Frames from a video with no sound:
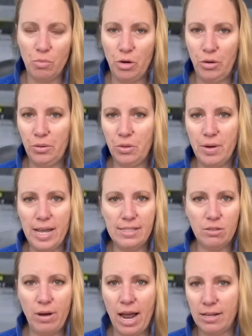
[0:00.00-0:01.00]
earthquakes,
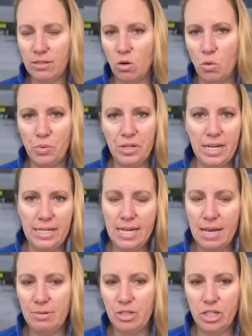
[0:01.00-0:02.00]
cracks opening,
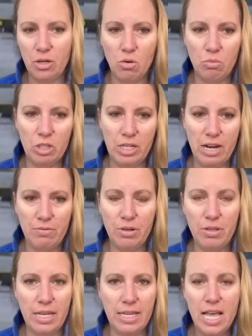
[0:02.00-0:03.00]
damaging homes and
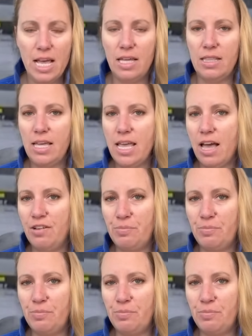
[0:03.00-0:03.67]
everything. They have